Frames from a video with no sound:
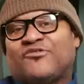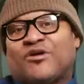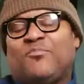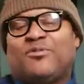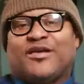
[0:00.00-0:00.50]
is
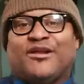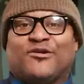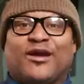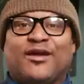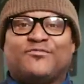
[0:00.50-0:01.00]

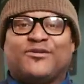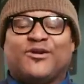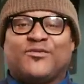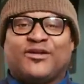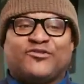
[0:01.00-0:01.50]
complicated, right? You
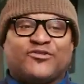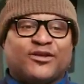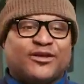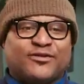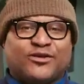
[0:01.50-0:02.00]
know, it's,
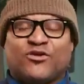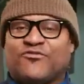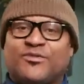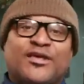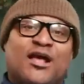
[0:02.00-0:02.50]
you know,
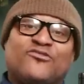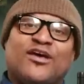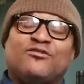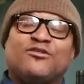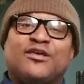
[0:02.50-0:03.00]
from the
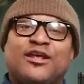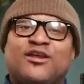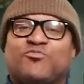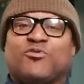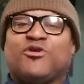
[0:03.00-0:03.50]
outside looking in,
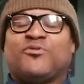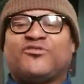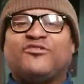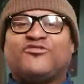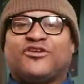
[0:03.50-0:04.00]
it's pretty
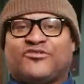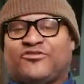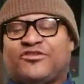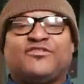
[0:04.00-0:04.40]
pretentious. It's